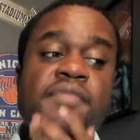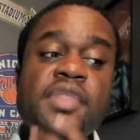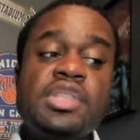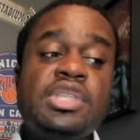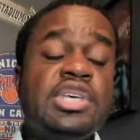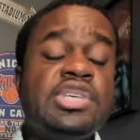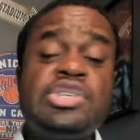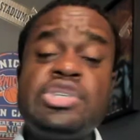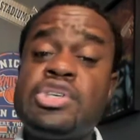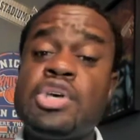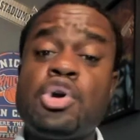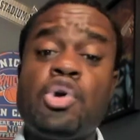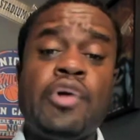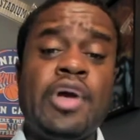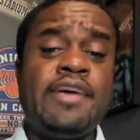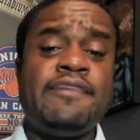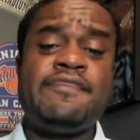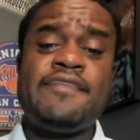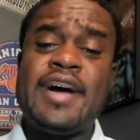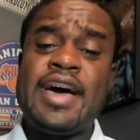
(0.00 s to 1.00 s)
this is a
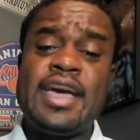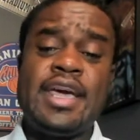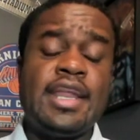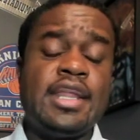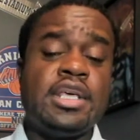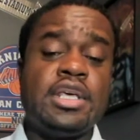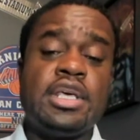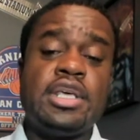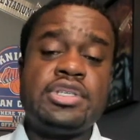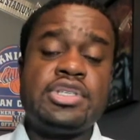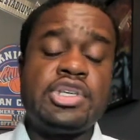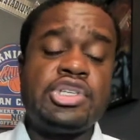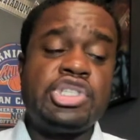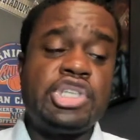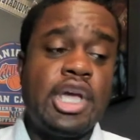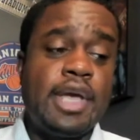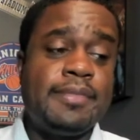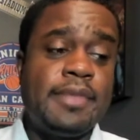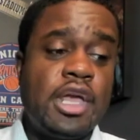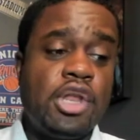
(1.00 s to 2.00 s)
great fight, and it's a
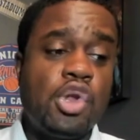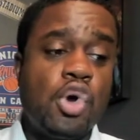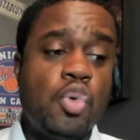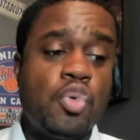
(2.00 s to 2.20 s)
shame that no